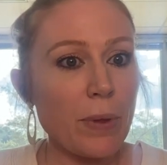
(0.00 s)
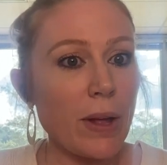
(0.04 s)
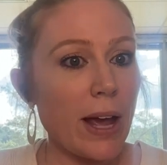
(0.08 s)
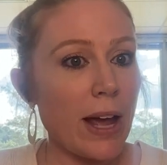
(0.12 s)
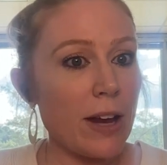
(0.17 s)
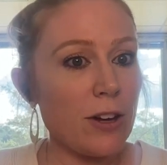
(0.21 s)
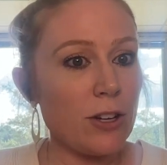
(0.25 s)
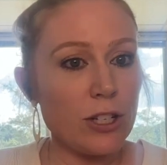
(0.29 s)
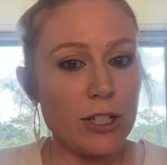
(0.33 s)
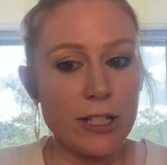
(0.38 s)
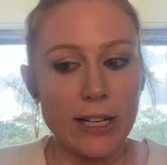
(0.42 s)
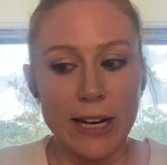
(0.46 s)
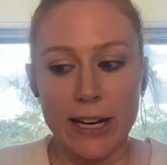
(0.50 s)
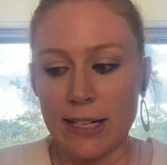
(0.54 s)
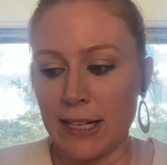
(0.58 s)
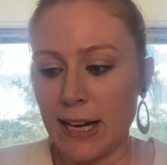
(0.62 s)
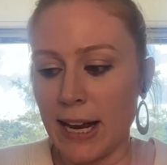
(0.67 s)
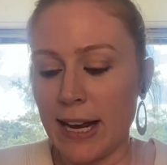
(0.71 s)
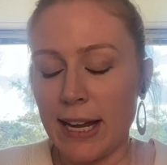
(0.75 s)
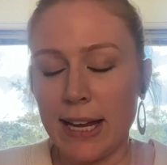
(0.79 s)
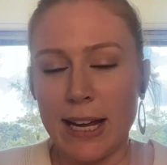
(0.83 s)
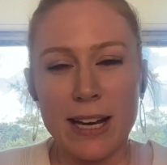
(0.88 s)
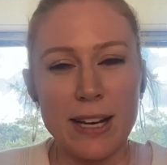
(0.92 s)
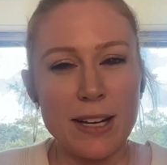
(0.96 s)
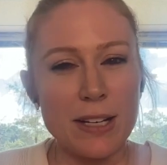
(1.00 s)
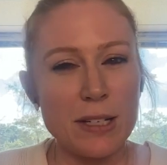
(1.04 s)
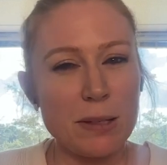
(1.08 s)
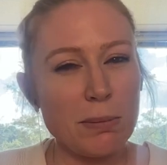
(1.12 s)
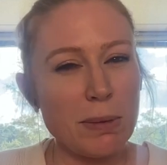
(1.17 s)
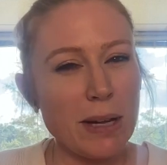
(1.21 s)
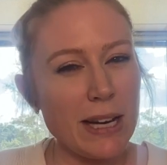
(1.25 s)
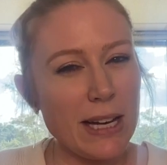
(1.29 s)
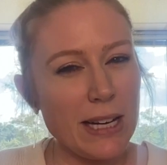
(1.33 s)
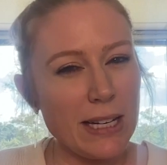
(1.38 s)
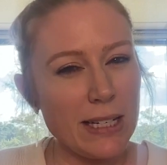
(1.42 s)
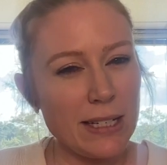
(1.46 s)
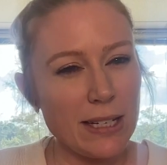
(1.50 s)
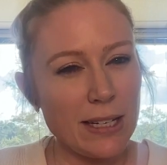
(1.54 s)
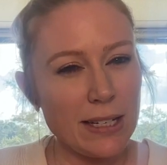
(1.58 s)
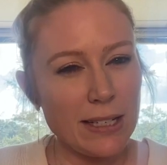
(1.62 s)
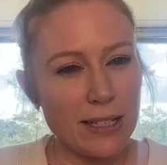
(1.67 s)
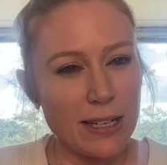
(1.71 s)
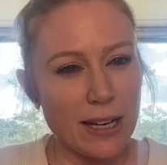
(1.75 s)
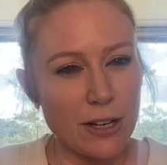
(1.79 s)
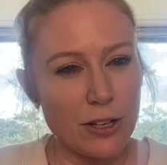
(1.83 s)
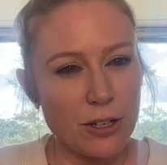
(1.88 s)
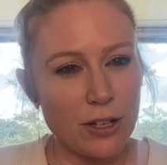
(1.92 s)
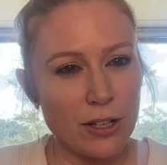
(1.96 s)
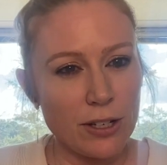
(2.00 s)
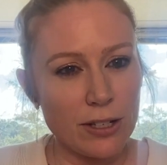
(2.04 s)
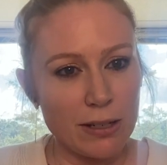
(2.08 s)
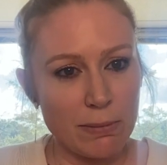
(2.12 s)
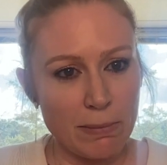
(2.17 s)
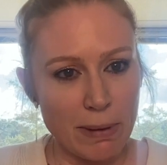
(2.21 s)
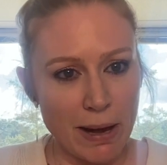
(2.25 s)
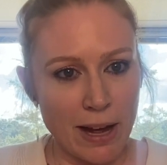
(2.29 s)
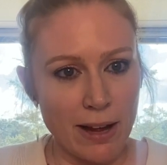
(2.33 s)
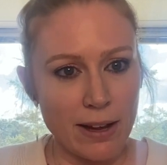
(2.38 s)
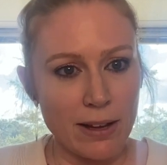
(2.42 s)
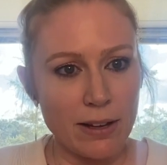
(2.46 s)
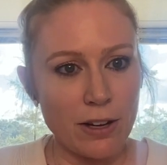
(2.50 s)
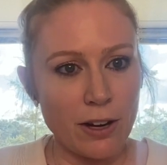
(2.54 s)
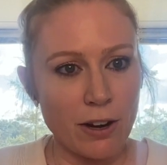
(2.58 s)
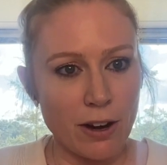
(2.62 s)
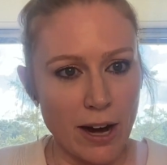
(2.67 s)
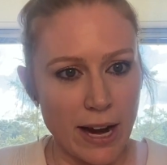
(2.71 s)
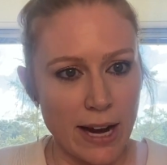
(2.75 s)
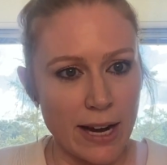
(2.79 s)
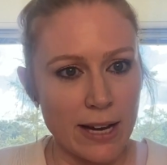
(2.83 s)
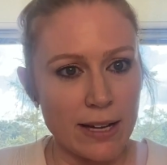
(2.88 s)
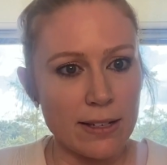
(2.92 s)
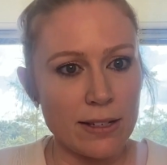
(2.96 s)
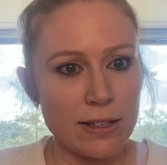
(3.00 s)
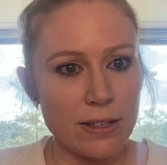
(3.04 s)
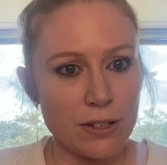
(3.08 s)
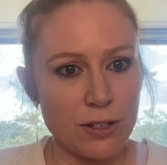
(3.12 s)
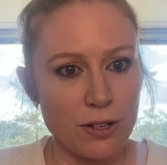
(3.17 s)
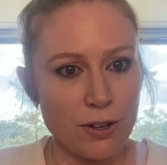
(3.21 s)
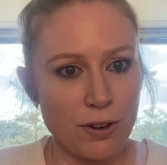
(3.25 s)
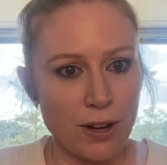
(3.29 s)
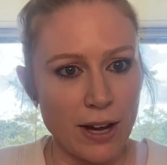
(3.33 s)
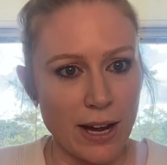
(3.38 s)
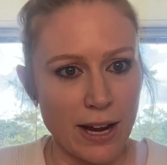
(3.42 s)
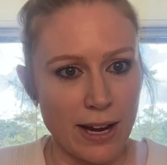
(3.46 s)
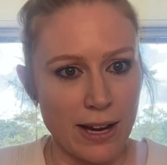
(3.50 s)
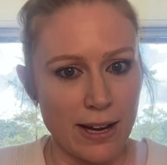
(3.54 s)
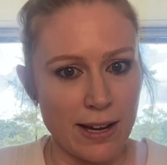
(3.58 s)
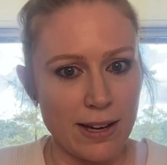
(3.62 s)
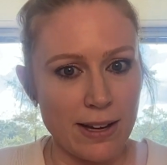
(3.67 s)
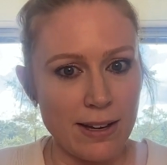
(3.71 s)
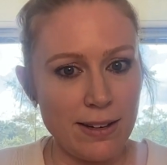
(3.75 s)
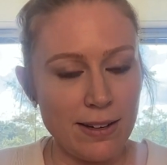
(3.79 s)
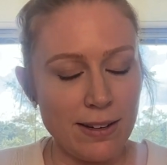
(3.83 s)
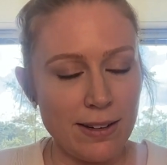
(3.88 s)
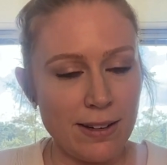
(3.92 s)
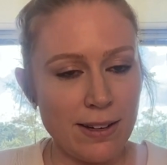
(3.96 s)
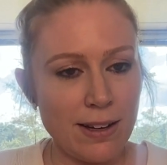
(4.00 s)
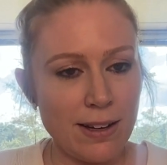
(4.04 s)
and just like take in as many sensations about your hands as you can.